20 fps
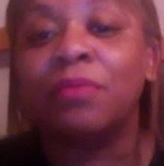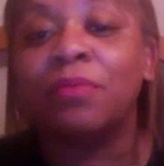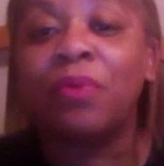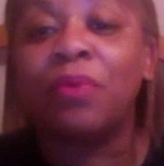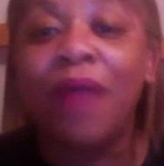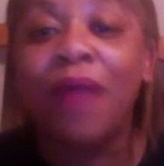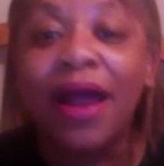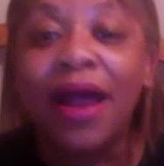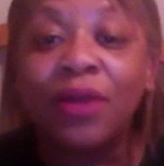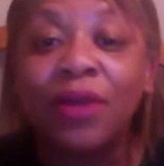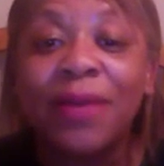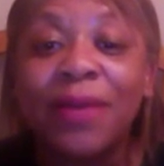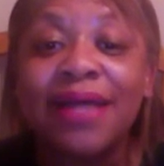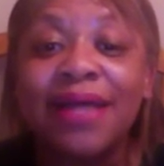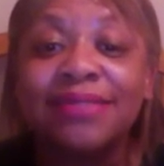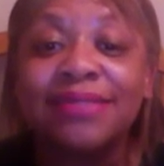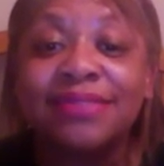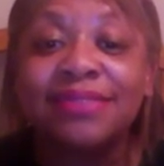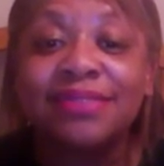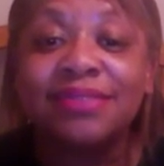
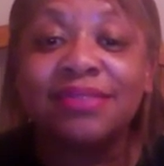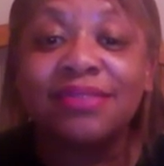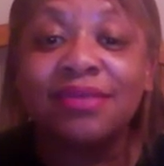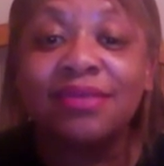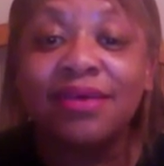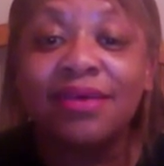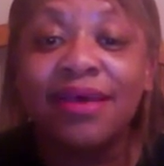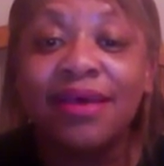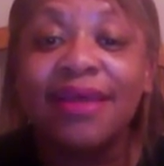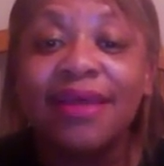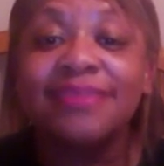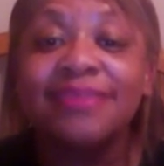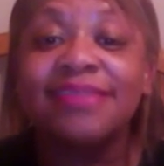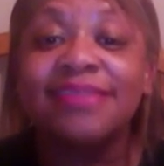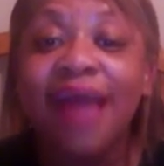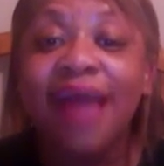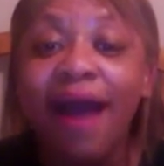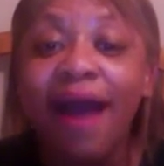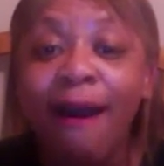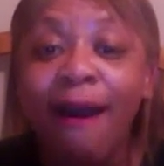Progress is
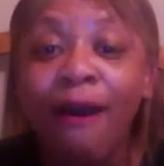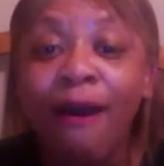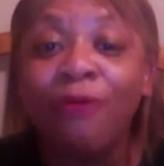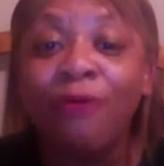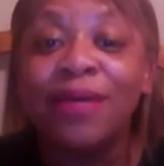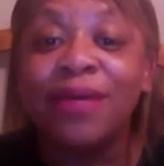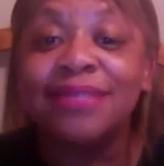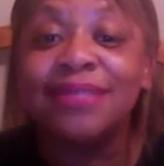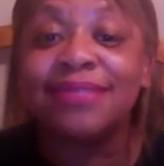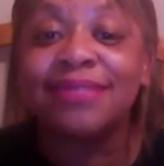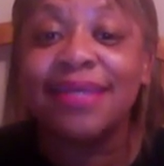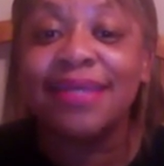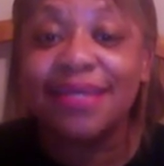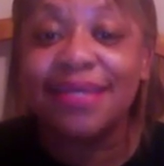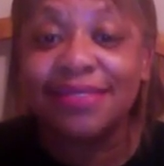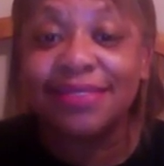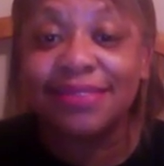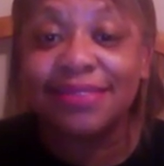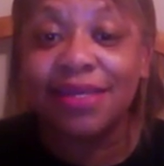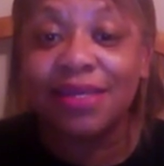not always
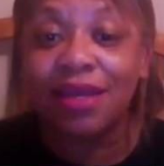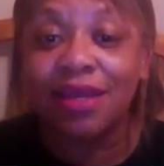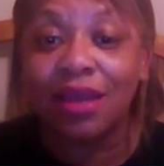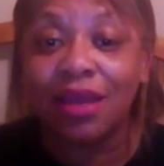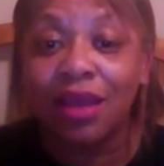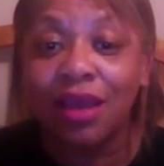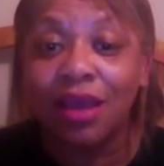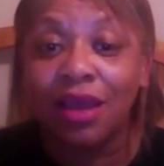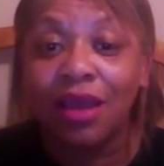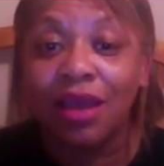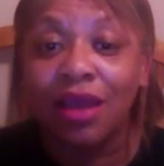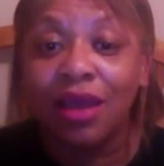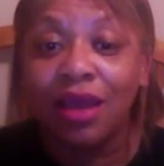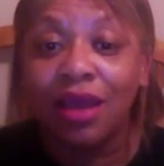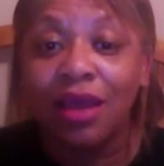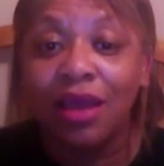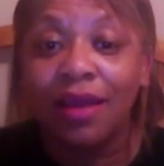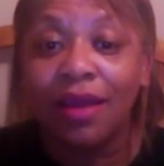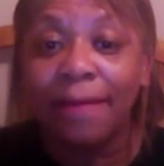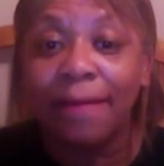easy,
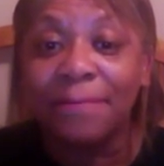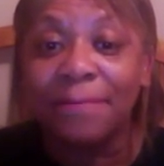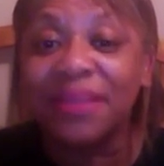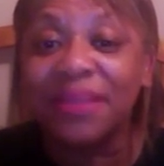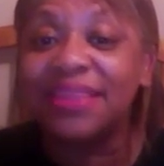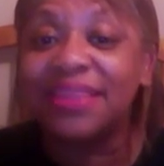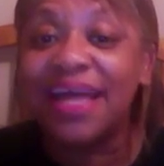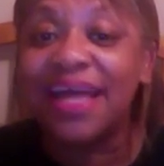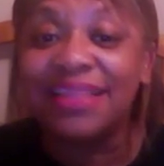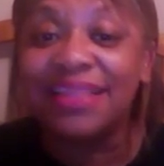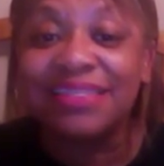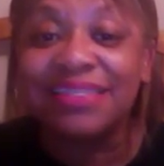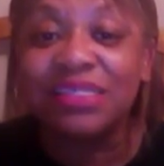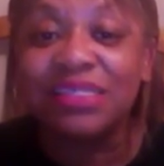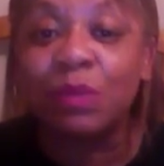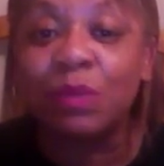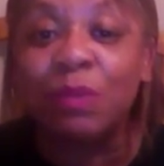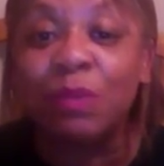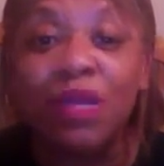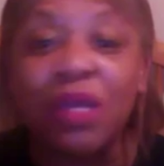but that
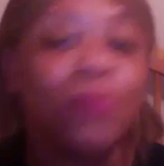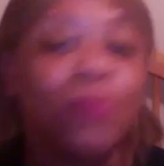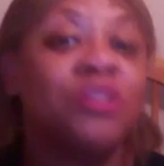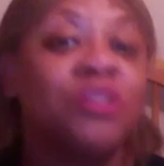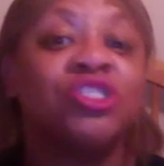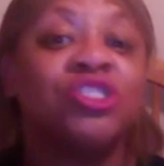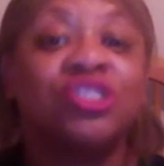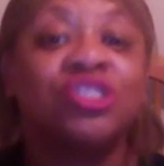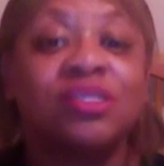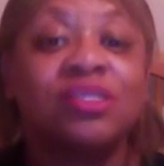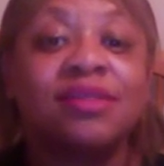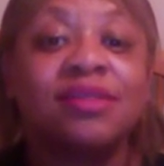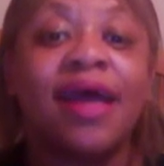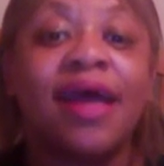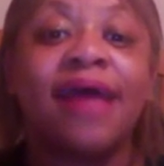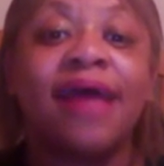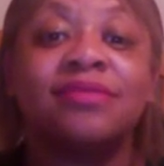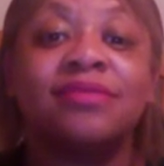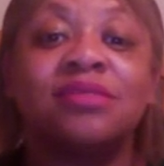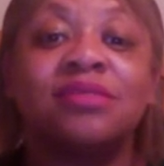doesn't mean we should
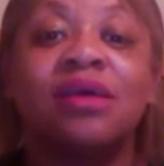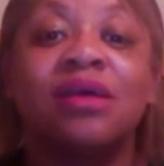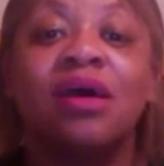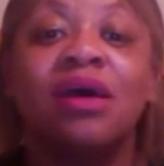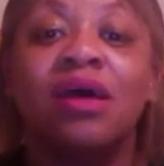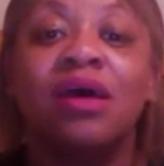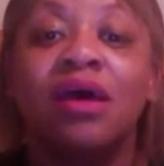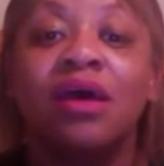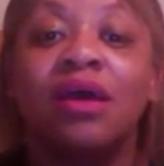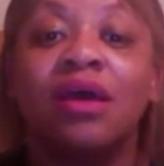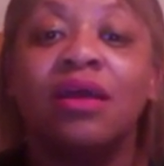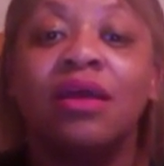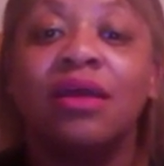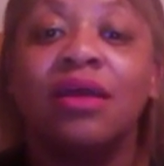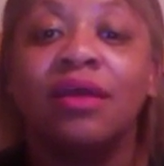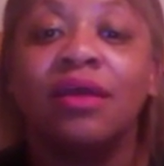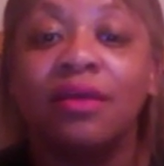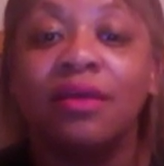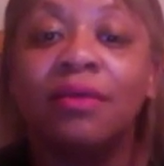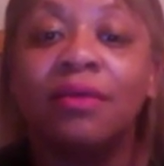not
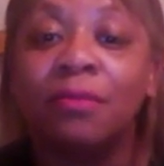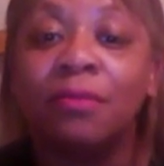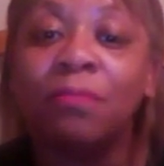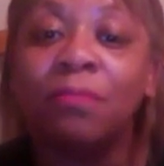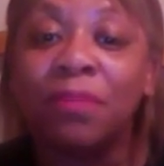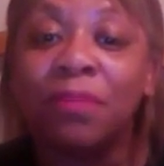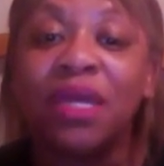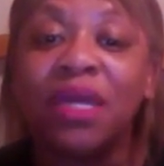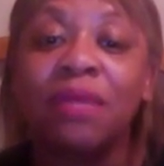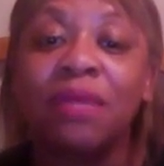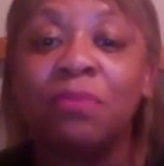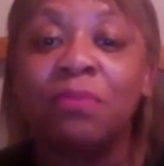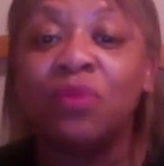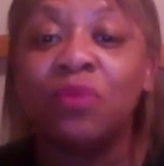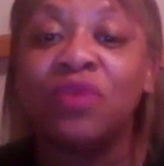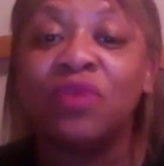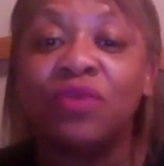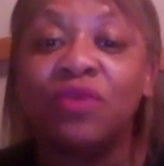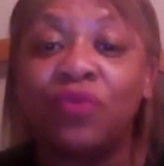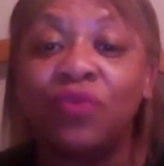keep
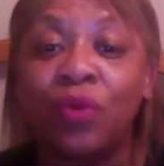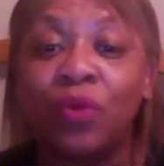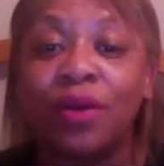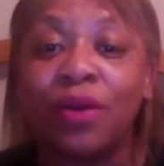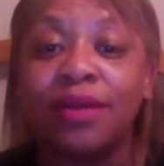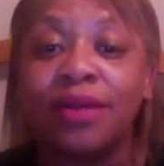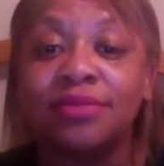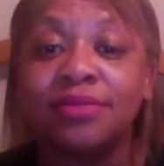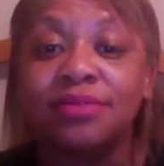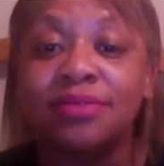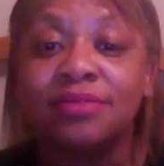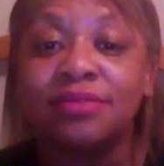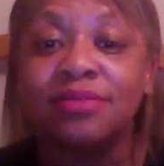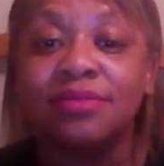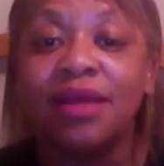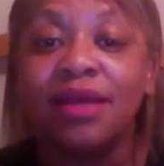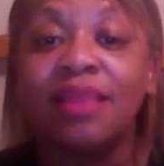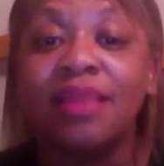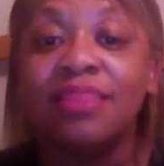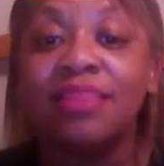moving forward.
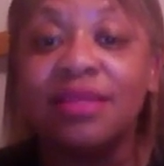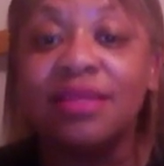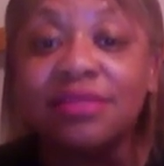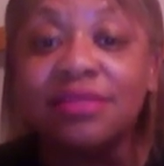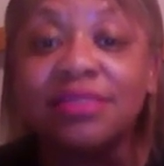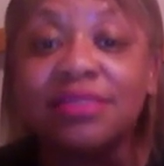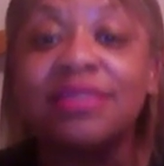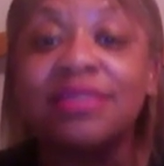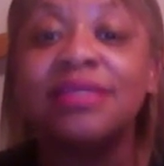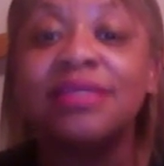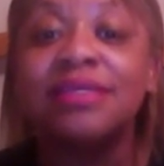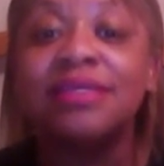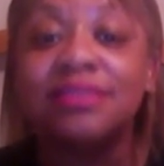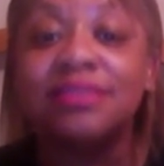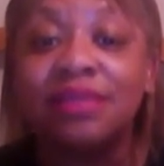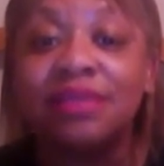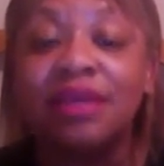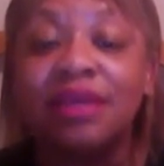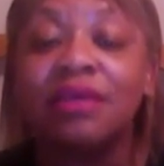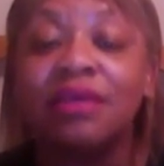And this
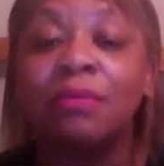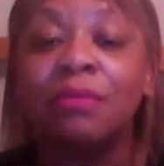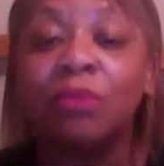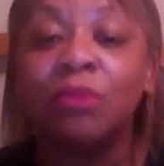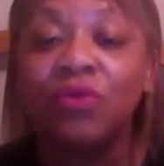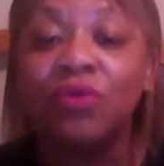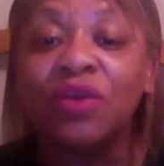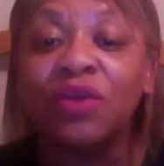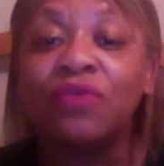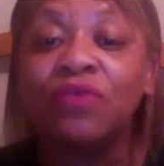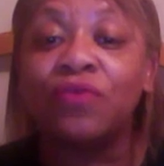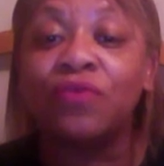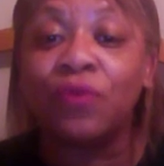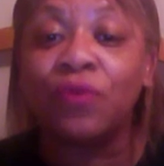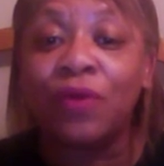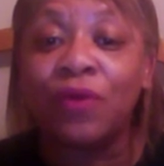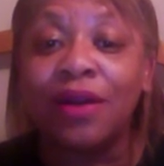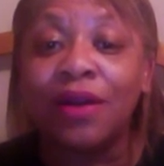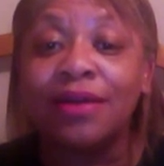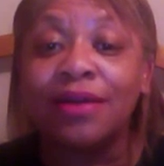is moving
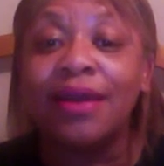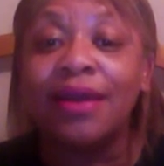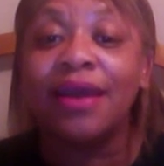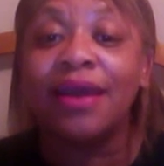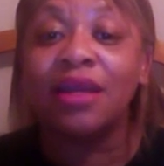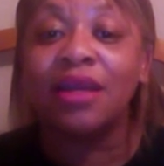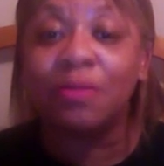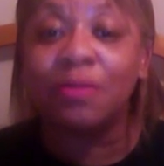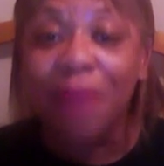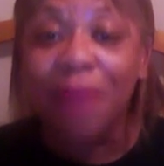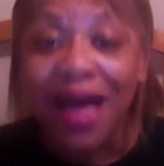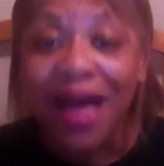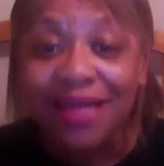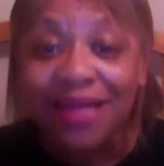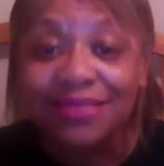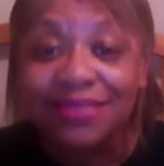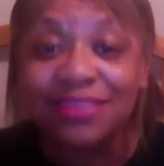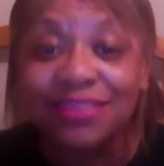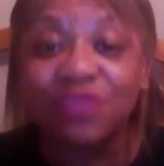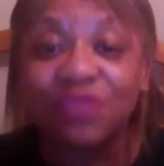forward in a
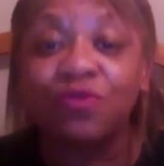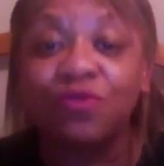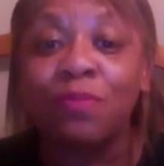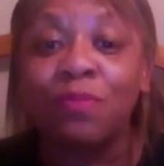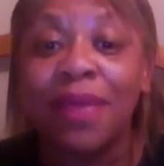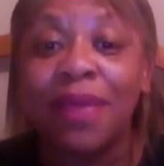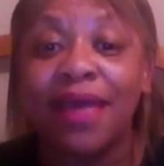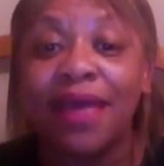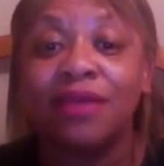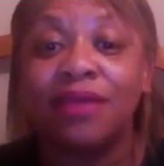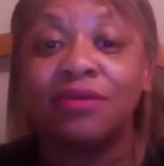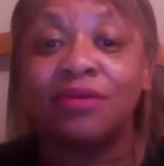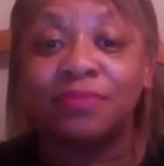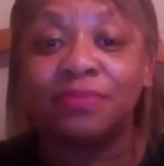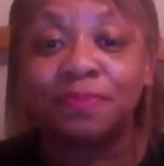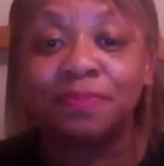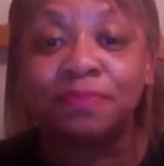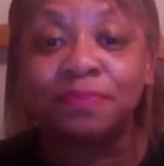positive manner.